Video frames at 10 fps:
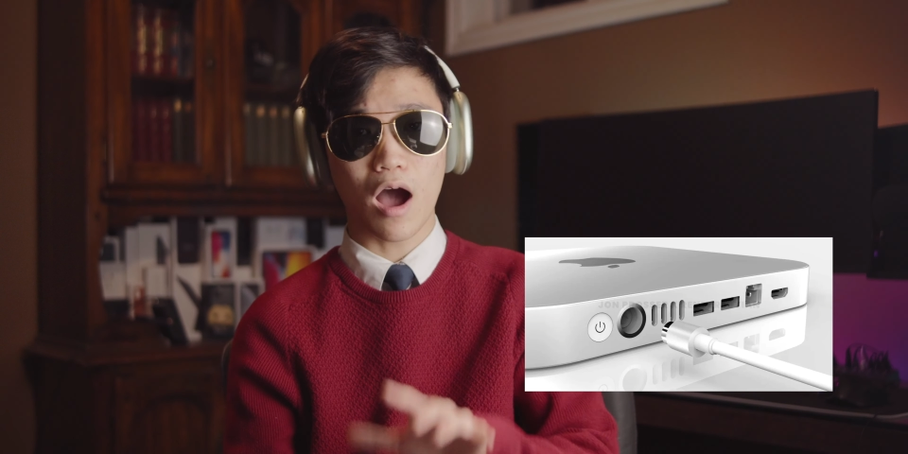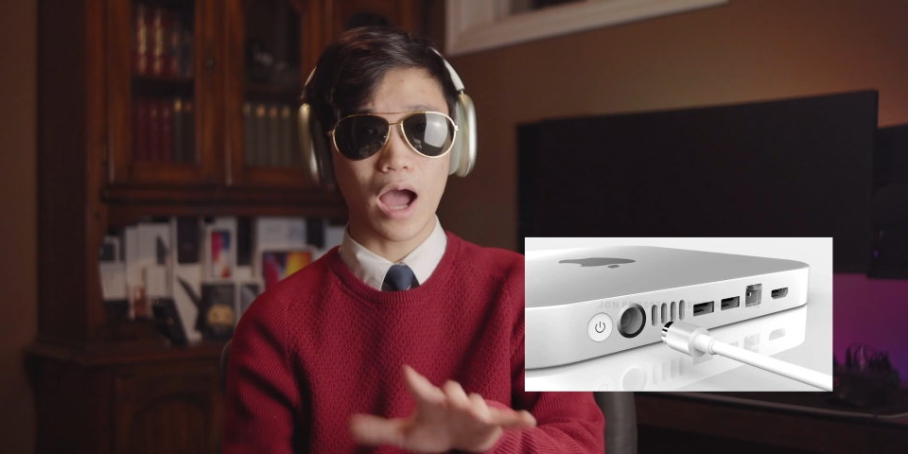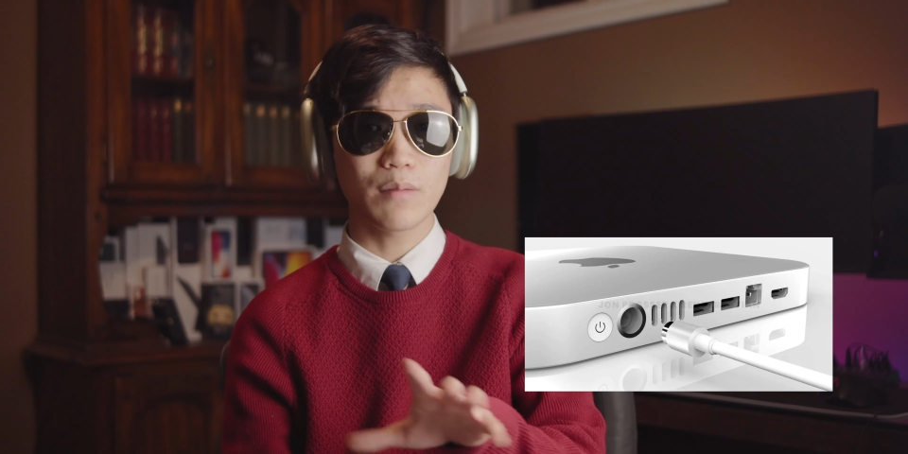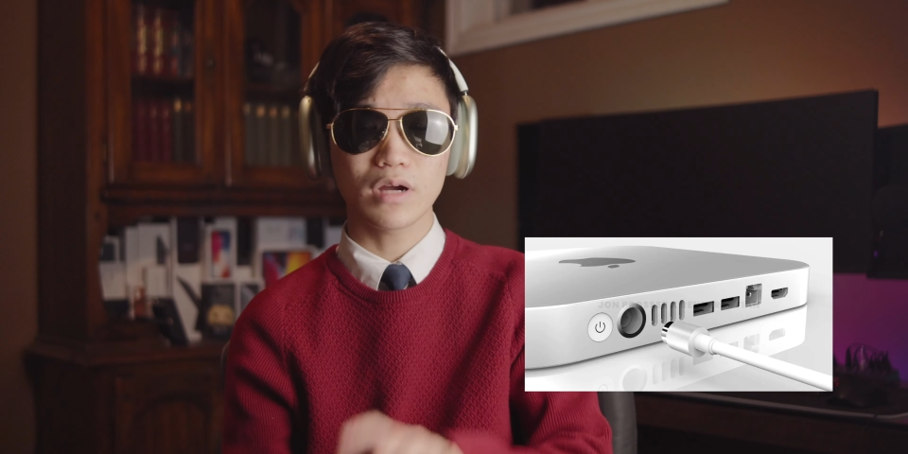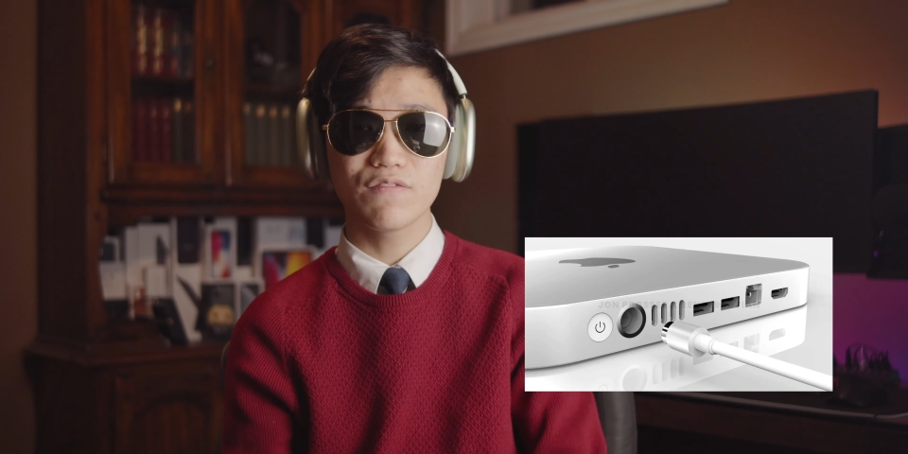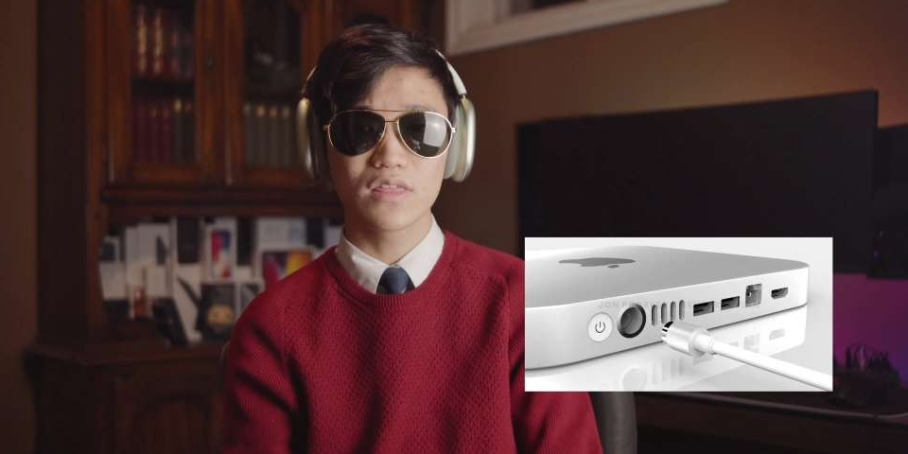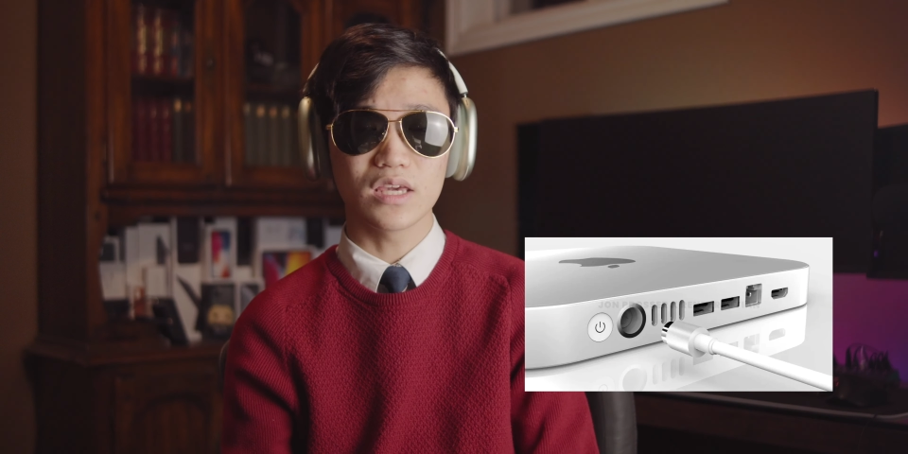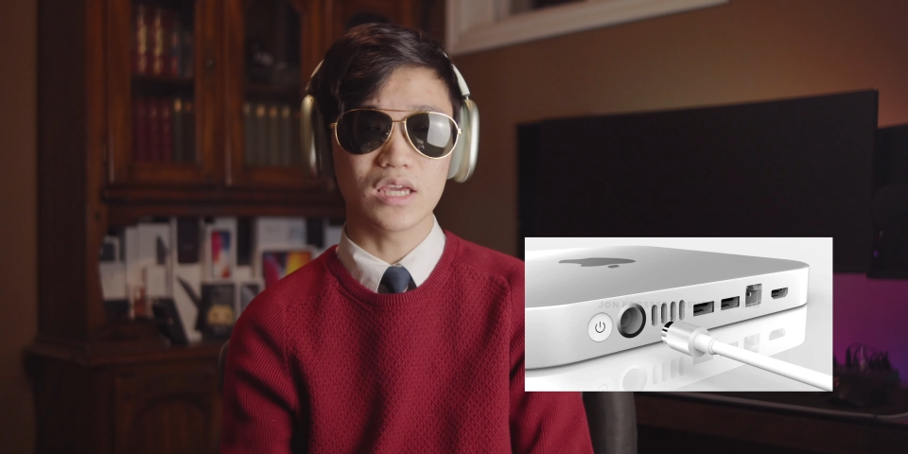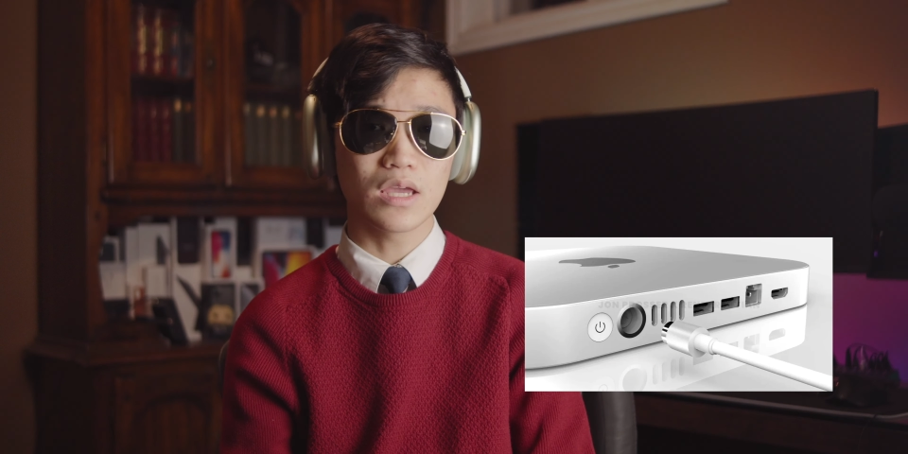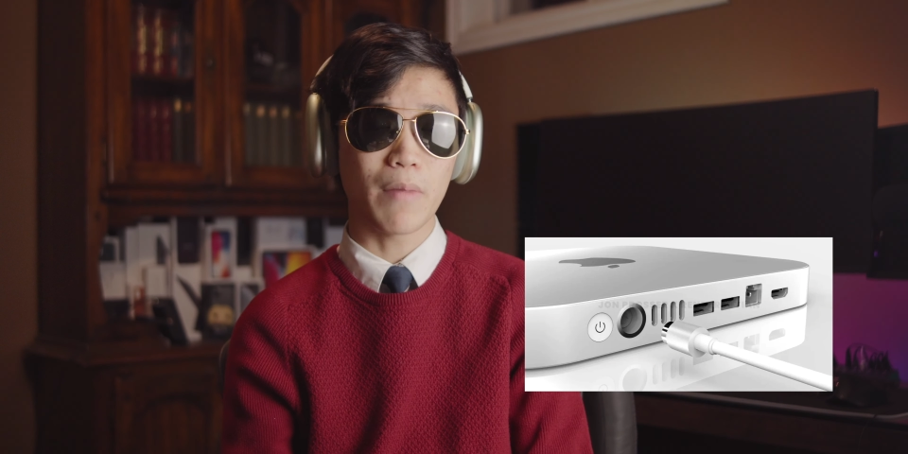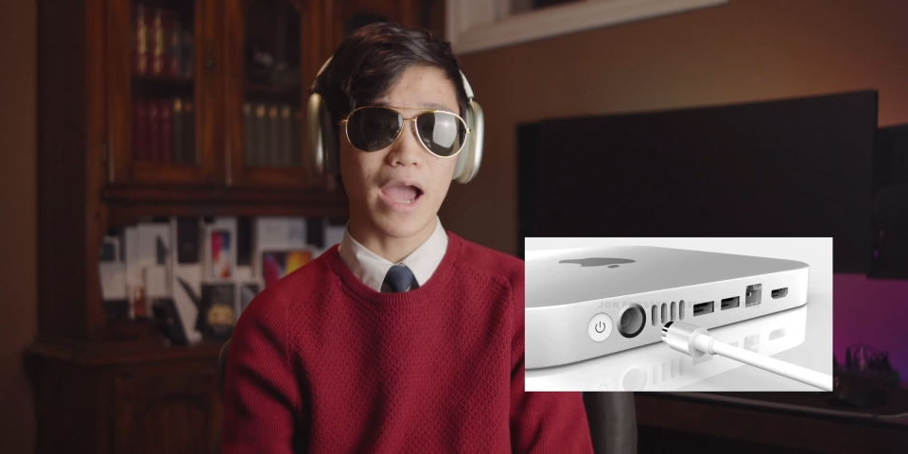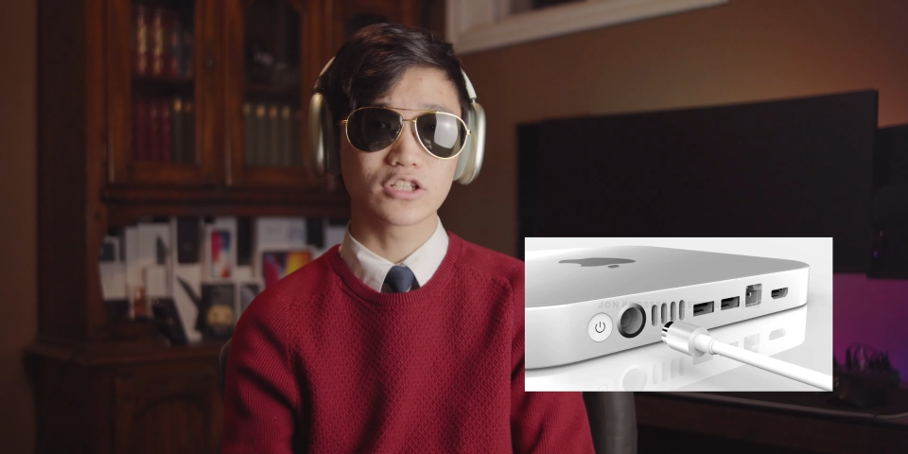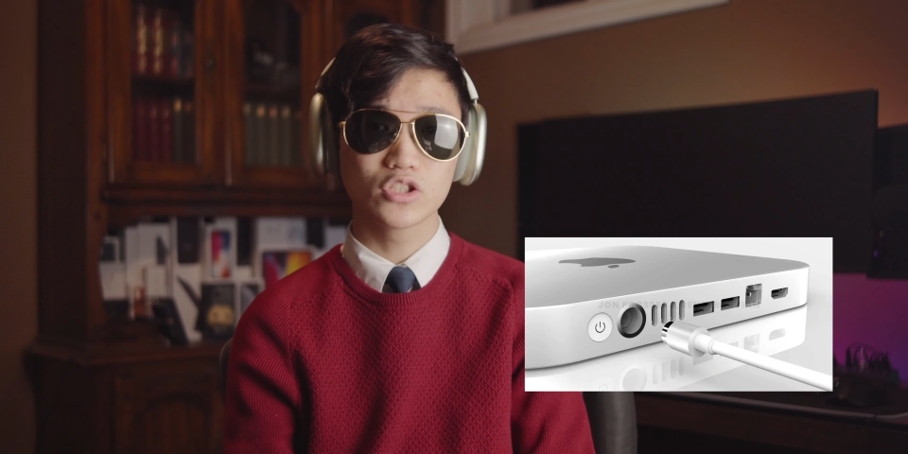I believe the Mac